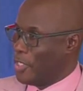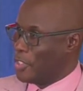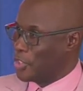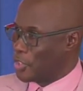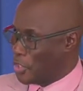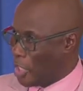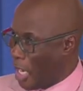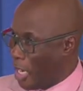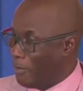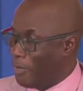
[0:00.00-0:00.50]

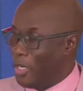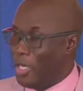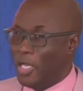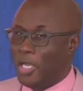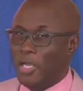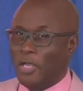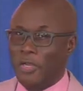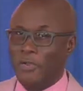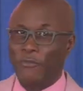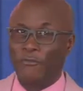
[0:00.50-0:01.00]
some
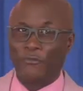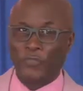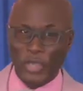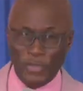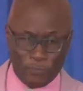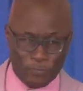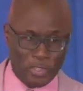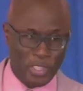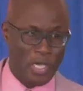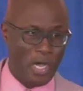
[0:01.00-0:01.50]

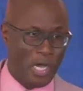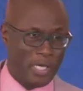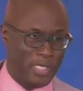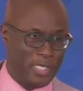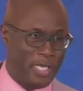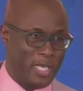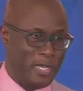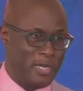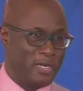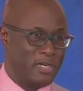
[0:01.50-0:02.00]
50
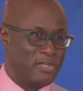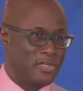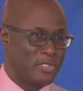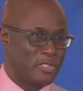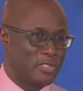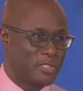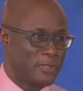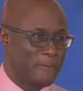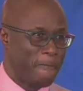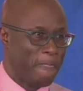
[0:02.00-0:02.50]
odd
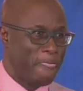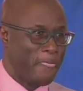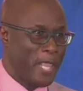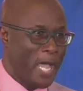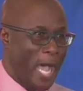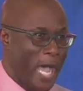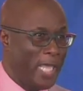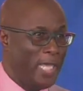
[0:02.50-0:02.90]
years.